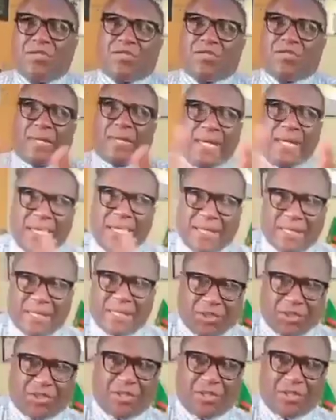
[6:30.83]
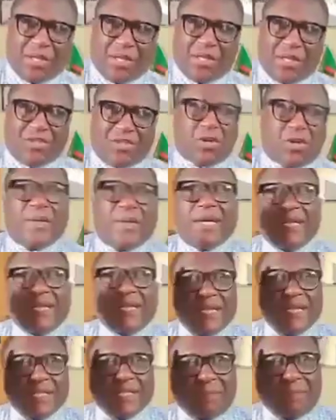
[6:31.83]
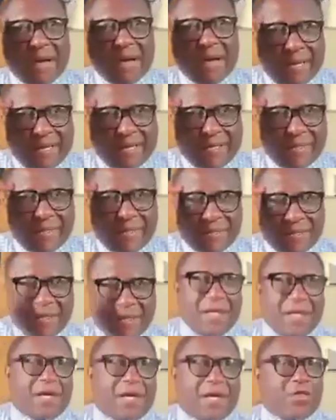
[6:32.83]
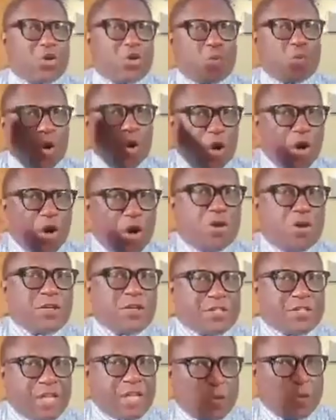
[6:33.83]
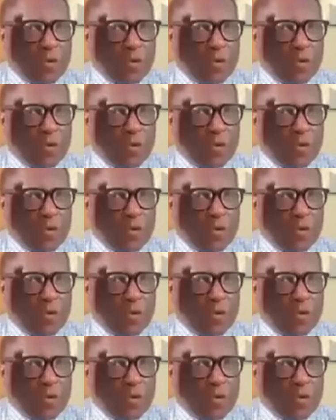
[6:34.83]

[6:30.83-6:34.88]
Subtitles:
to English. So in his mind, the words that